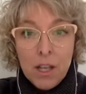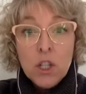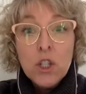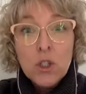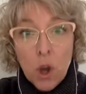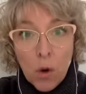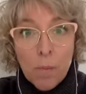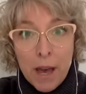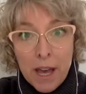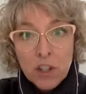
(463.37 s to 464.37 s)
so
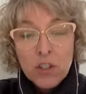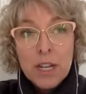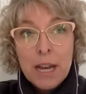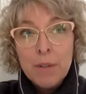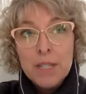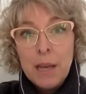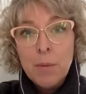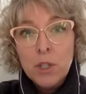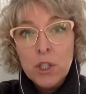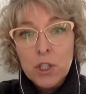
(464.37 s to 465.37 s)
much that I was
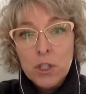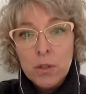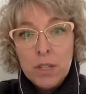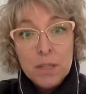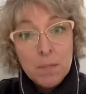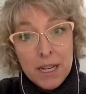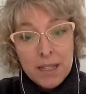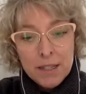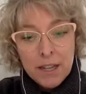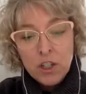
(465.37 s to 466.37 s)
able to do these mini
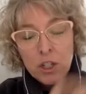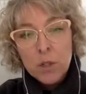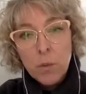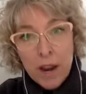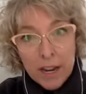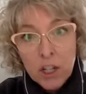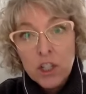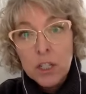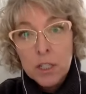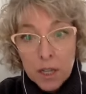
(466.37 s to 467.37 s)
sessions where I could
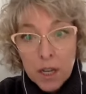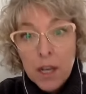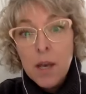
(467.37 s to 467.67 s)
just